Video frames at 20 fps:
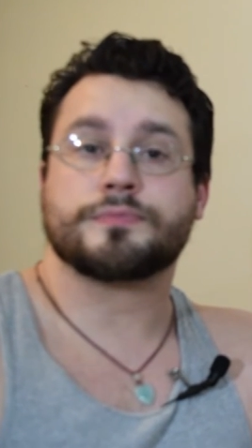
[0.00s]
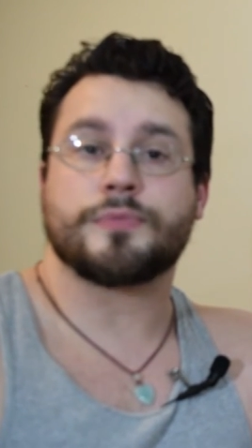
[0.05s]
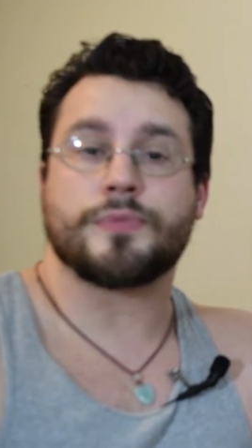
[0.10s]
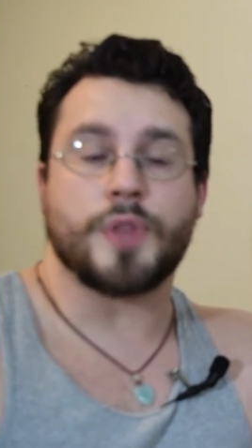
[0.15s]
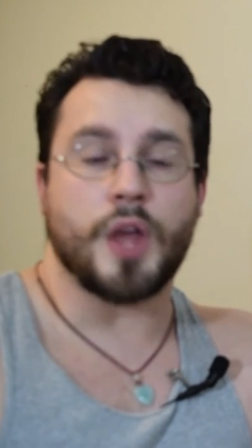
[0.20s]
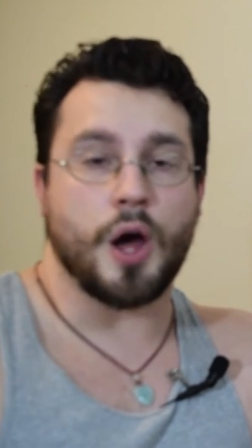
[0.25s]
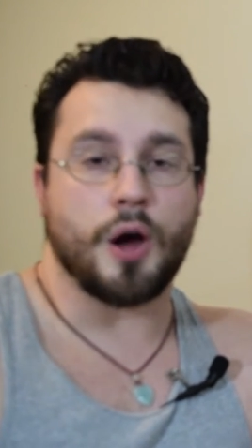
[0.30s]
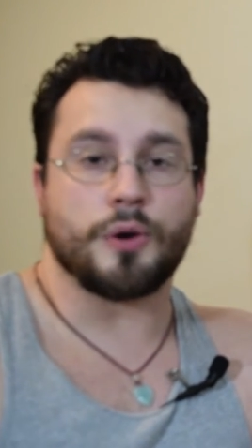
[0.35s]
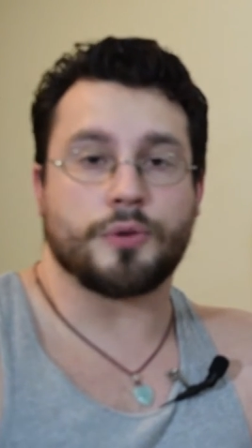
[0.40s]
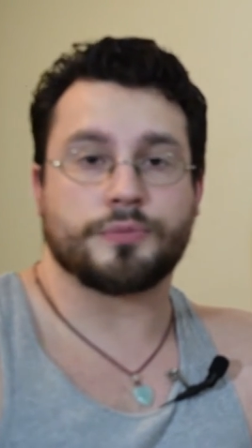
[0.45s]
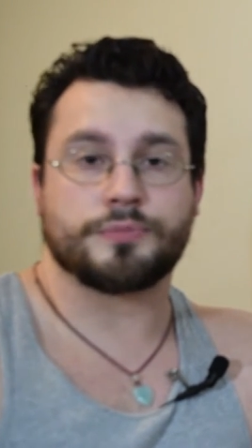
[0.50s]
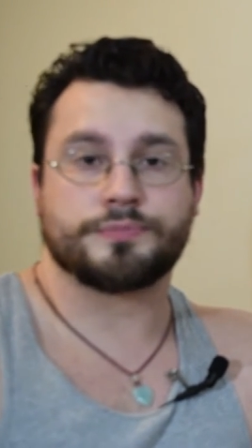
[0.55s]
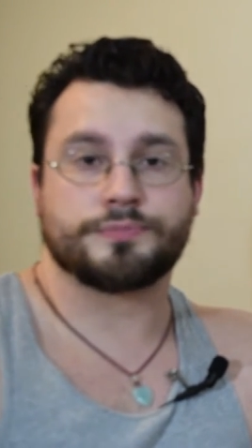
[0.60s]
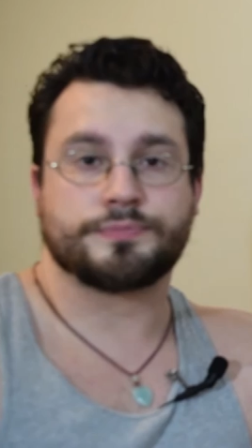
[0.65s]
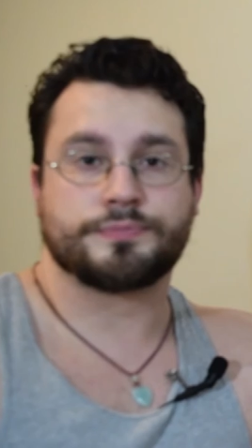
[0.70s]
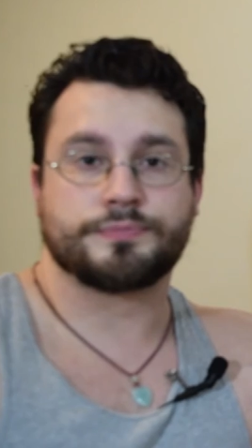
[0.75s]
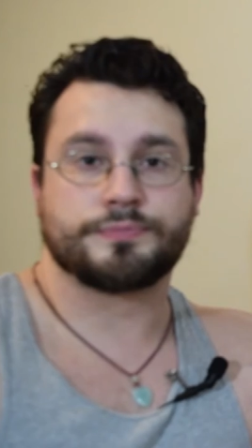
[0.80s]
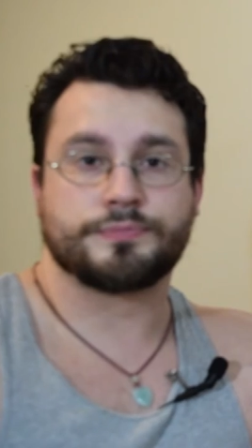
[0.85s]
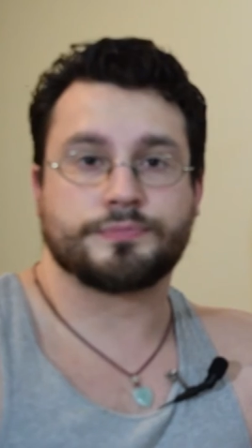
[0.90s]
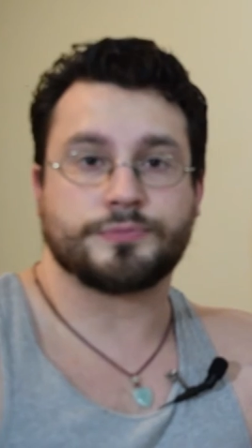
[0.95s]
No.
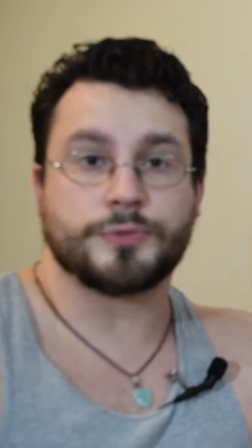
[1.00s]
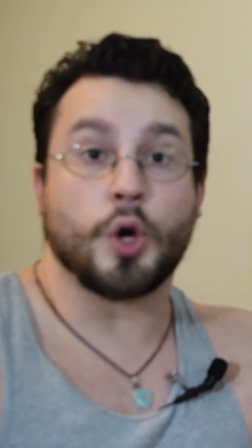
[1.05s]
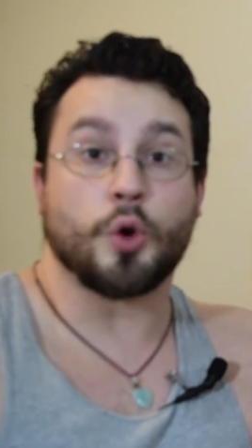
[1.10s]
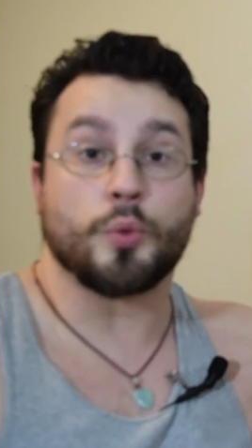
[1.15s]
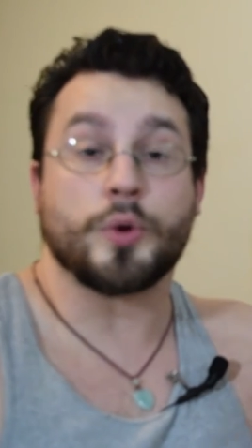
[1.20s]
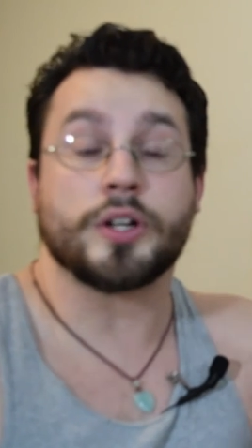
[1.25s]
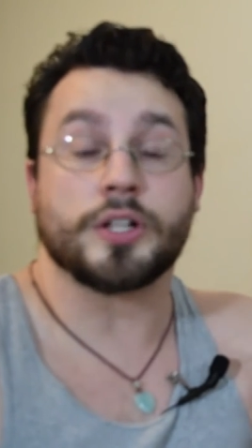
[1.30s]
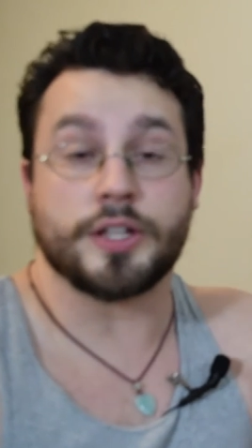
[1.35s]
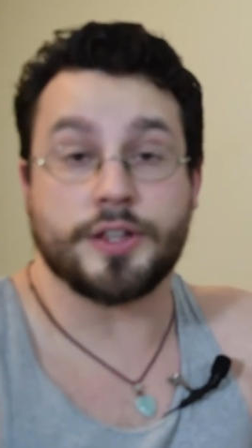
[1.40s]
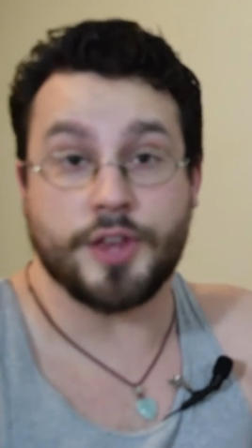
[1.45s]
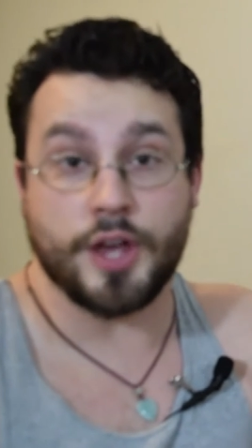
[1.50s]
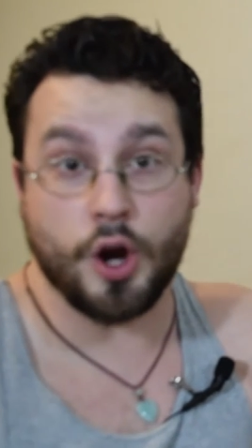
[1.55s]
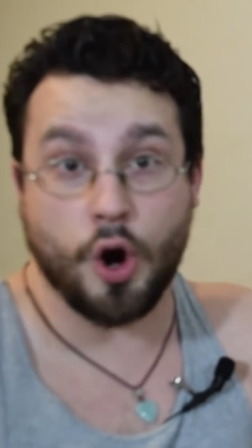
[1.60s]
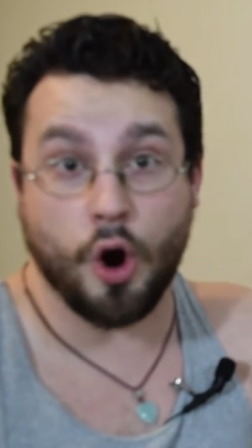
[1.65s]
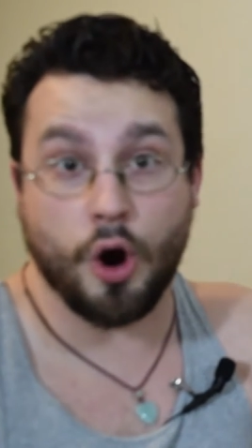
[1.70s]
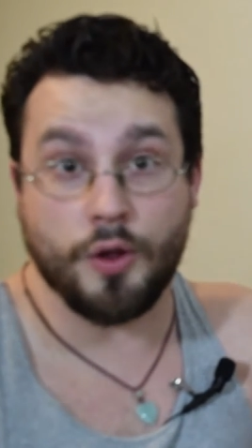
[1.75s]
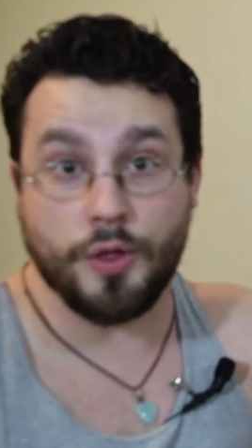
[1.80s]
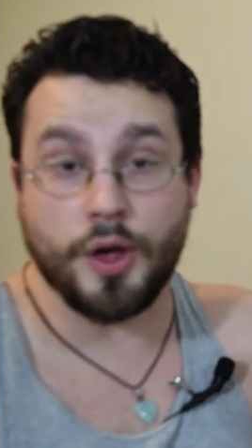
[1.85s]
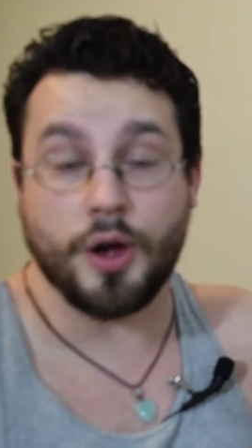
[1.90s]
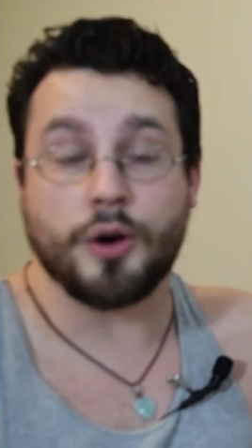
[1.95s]
No, really, they
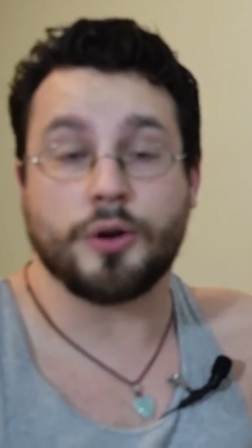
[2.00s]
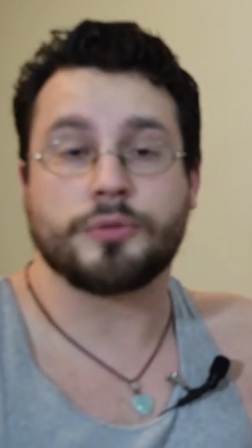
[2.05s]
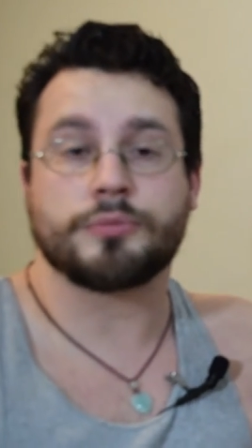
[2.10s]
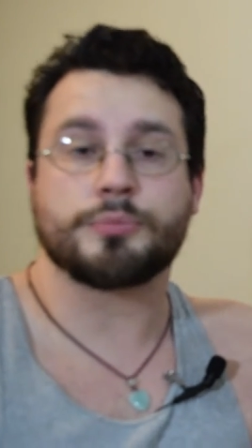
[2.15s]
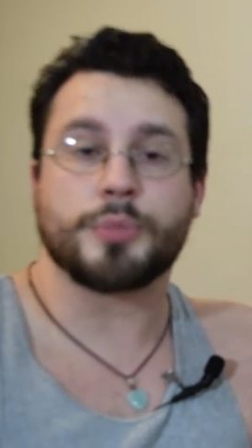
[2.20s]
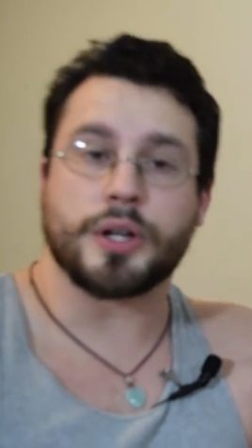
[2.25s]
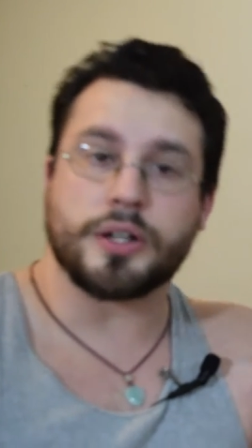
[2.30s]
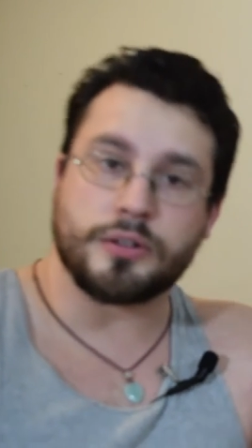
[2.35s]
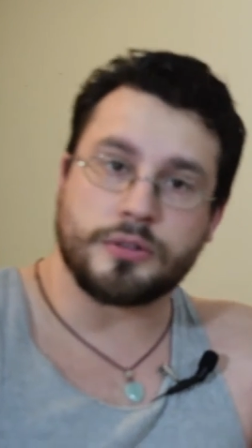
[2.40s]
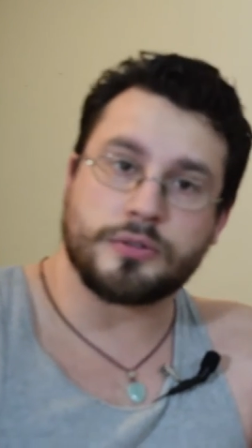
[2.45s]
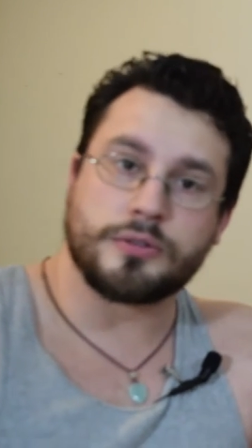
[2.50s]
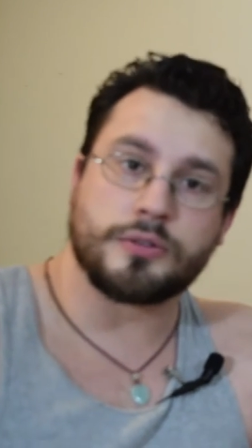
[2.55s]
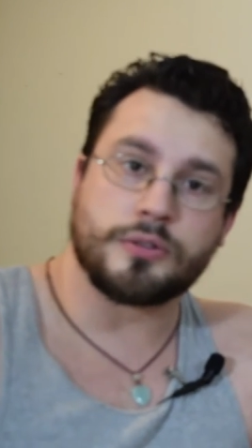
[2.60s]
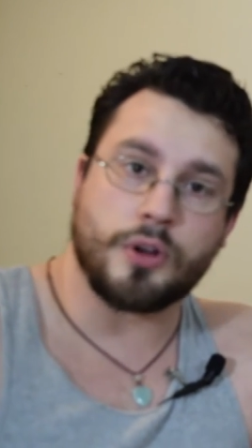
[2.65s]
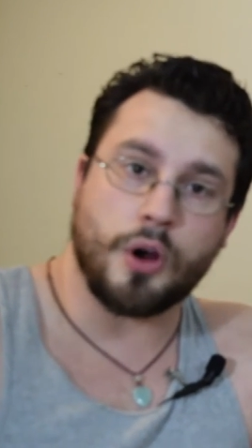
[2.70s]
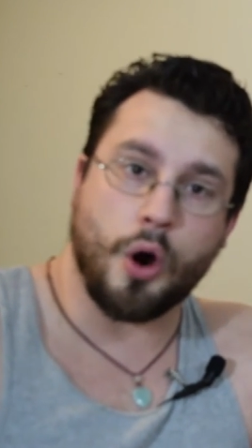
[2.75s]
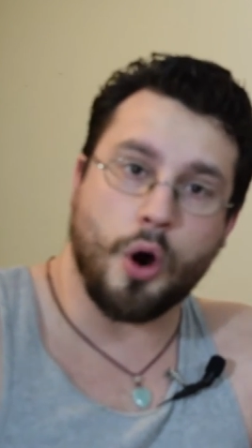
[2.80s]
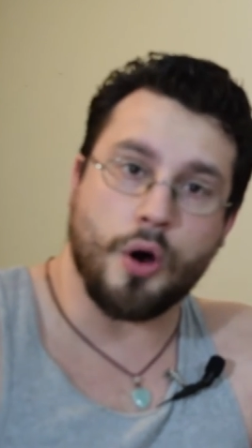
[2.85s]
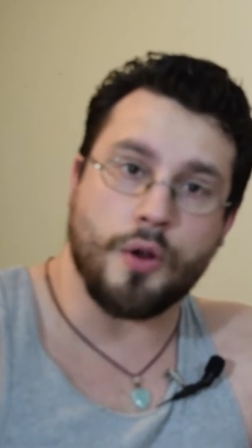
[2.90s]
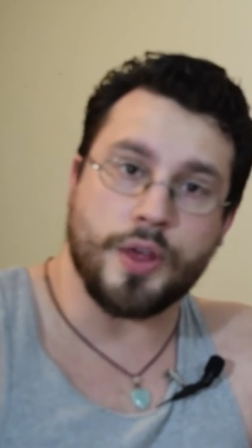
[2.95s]
are, though. But
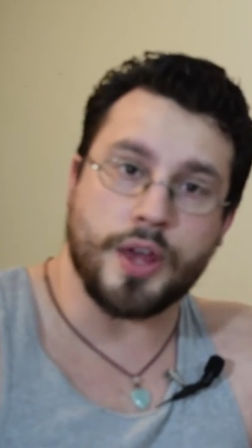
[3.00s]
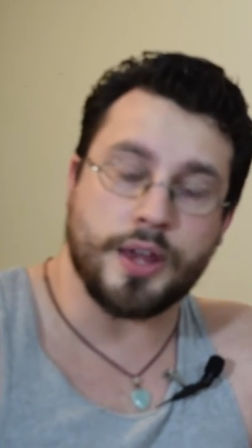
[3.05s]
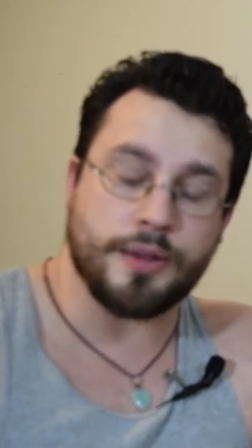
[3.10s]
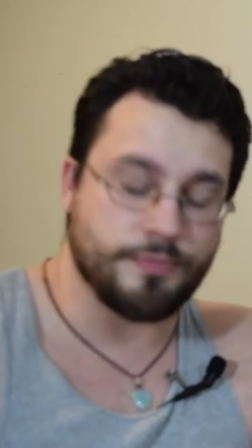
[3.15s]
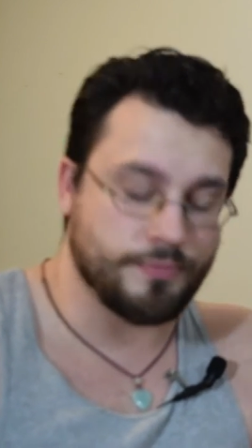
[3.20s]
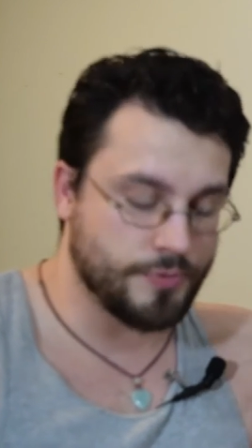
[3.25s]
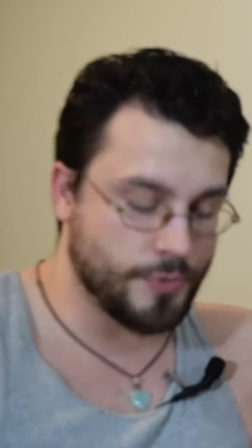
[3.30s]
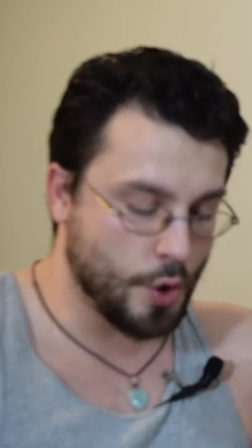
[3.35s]
are they?